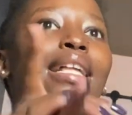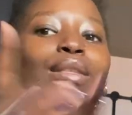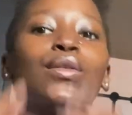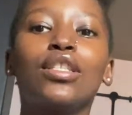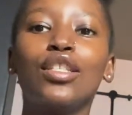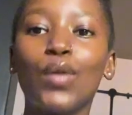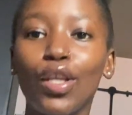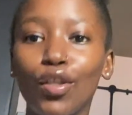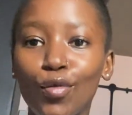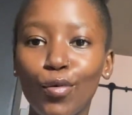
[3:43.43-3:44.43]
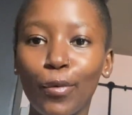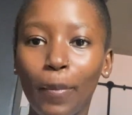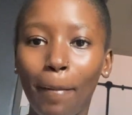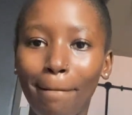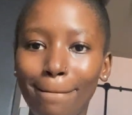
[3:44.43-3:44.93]
2022
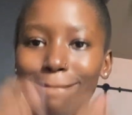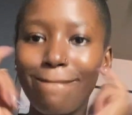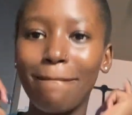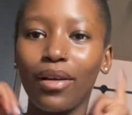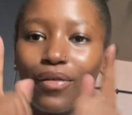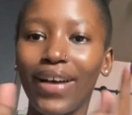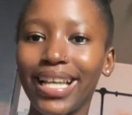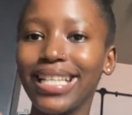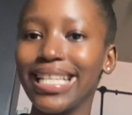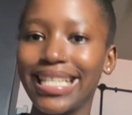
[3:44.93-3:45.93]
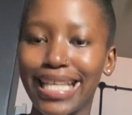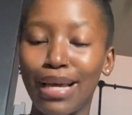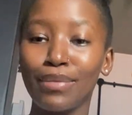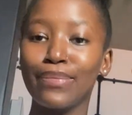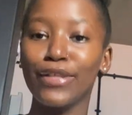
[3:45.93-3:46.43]
final
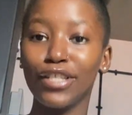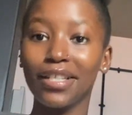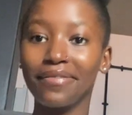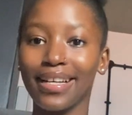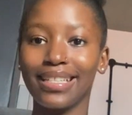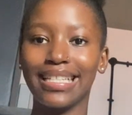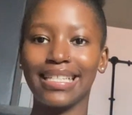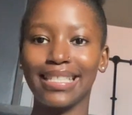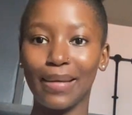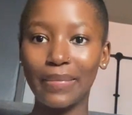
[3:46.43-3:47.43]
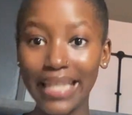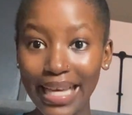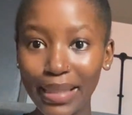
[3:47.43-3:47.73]
exams, matric final exams.